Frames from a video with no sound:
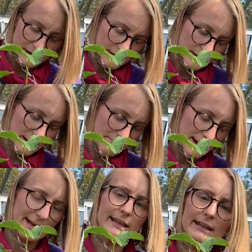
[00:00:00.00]
they
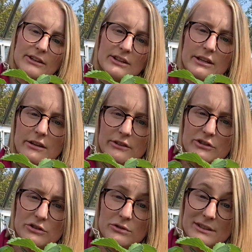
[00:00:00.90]
might need a year
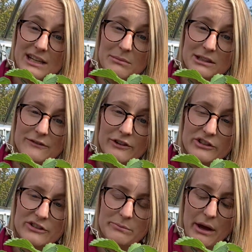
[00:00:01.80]
to establish
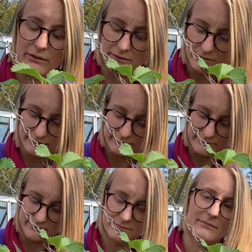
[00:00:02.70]
first, but
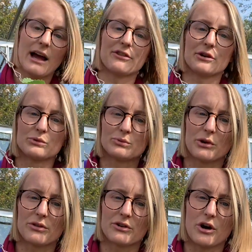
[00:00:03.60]
I thought it was
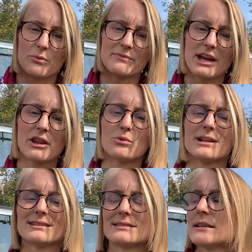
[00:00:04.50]
worth a go. The other
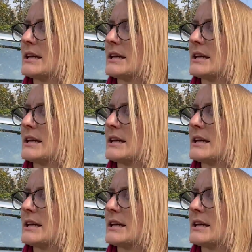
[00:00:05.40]
ones,